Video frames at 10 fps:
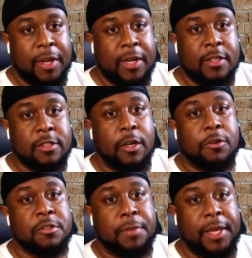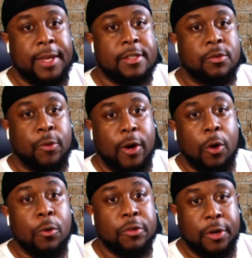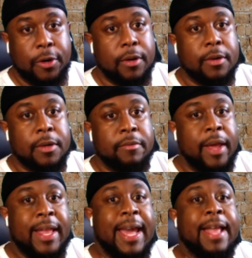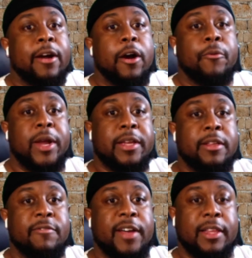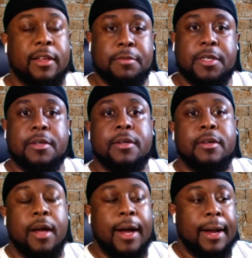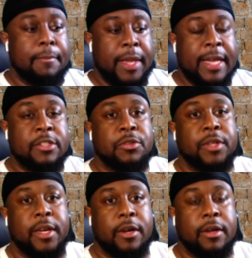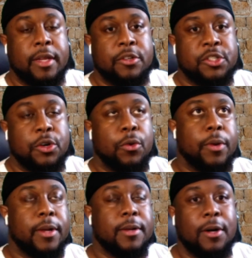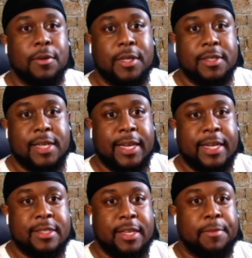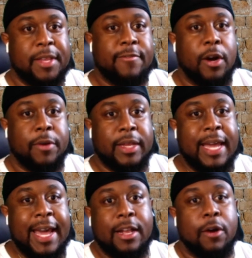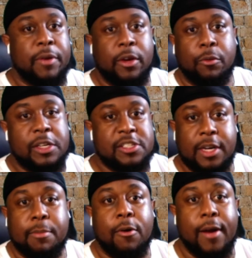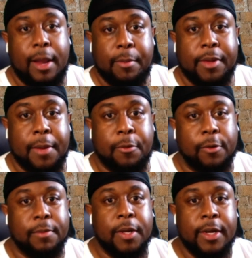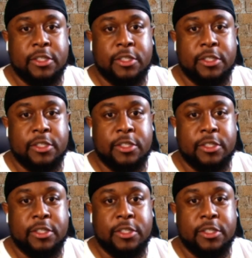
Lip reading: Because those bigs were older and had already developed into their scoring. Oh goodness, I can't say it, but they had already reached their prime at that point.